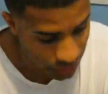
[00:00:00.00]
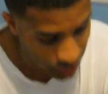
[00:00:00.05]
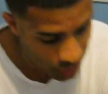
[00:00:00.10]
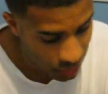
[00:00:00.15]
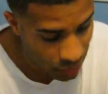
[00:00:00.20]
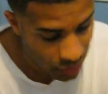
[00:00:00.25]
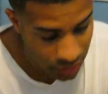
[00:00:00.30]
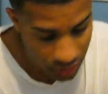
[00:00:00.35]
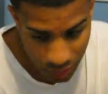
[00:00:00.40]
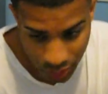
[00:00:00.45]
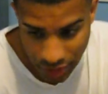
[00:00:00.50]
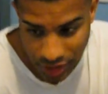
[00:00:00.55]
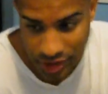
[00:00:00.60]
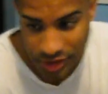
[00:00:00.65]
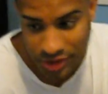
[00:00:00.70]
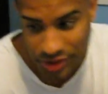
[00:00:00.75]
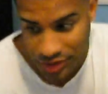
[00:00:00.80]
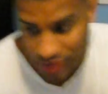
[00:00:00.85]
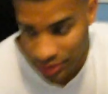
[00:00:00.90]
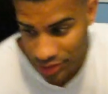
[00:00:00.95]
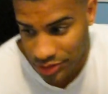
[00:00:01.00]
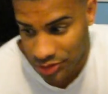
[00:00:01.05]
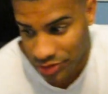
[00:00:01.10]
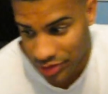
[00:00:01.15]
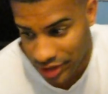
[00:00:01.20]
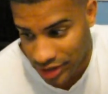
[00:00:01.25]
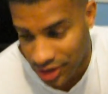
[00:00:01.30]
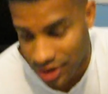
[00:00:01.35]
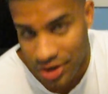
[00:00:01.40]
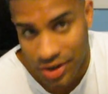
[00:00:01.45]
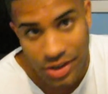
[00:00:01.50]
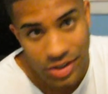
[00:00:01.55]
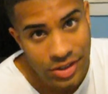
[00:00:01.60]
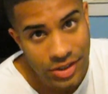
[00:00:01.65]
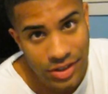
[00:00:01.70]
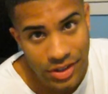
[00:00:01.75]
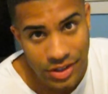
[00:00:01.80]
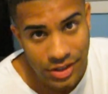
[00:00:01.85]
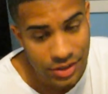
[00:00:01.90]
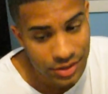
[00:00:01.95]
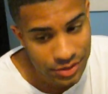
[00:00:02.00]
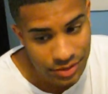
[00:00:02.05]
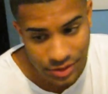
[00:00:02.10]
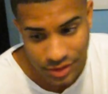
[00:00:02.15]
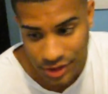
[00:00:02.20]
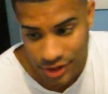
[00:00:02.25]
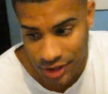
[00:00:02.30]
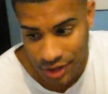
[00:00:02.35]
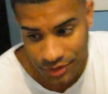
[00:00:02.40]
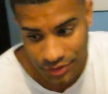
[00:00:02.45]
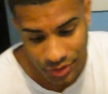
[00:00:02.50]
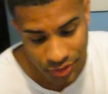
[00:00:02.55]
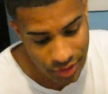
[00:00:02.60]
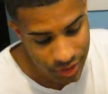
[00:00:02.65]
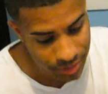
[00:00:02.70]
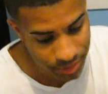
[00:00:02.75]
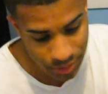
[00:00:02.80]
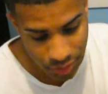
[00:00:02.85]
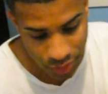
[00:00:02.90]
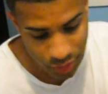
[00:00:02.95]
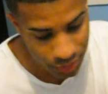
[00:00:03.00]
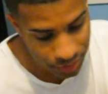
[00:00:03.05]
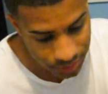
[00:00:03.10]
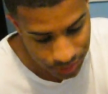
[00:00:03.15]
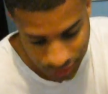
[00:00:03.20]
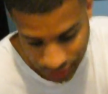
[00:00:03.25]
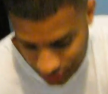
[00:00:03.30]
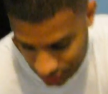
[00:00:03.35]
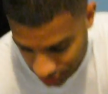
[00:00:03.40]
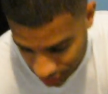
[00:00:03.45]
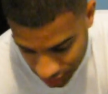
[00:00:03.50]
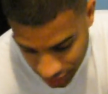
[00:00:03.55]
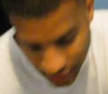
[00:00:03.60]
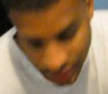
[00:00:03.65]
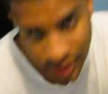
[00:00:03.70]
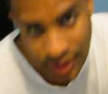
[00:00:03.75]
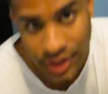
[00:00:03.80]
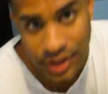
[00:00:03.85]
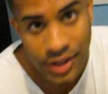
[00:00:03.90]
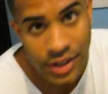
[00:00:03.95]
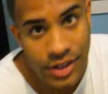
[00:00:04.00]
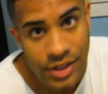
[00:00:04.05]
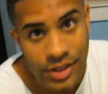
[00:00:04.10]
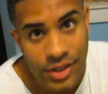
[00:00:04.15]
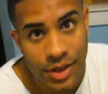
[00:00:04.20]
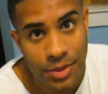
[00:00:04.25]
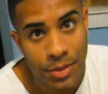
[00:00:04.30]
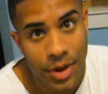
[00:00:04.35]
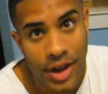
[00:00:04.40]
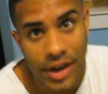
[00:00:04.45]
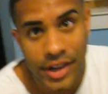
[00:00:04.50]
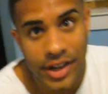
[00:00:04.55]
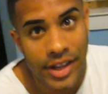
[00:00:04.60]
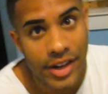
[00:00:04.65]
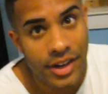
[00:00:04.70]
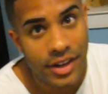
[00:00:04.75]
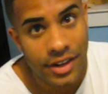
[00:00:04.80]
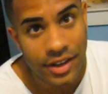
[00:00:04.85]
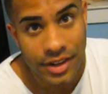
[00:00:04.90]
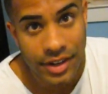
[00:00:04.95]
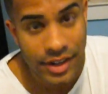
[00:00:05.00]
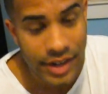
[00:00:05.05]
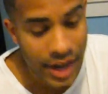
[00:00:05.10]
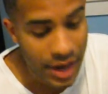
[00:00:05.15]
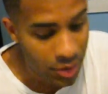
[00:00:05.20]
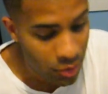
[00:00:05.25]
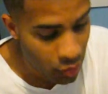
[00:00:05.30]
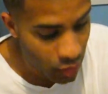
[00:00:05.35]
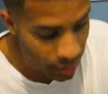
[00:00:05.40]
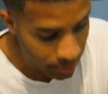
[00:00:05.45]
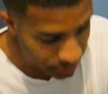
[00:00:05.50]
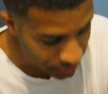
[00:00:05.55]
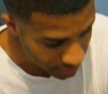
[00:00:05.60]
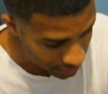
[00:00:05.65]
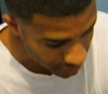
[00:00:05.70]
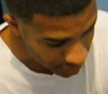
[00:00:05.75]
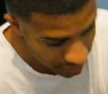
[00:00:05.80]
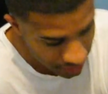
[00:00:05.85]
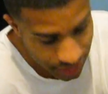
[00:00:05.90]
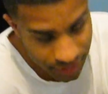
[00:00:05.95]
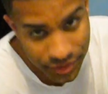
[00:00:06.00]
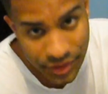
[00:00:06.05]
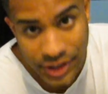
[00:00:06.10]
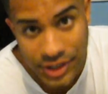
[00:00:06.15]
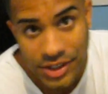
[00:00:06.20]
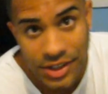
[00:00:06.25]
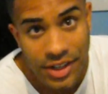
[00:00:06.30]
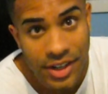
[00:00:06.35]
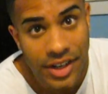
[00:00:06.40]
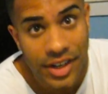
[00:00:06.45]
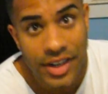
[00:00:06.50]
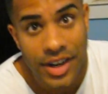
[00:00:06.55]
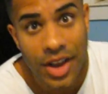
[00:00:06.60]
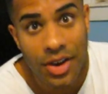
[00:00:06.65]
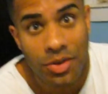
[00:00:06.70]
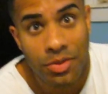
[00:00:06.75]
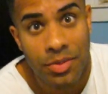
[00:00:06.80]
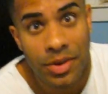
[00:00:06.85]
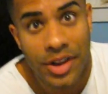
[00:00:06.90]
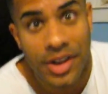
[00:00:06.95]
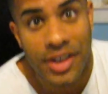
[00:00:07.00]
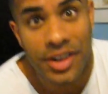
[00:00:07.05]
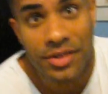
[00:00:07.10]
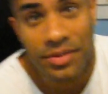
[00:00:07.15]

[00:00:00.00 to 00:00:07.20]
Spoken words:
So. We want a winner. So 3 cards and shuffle it. Boom. Somebody get whipped eventually, and that will be it.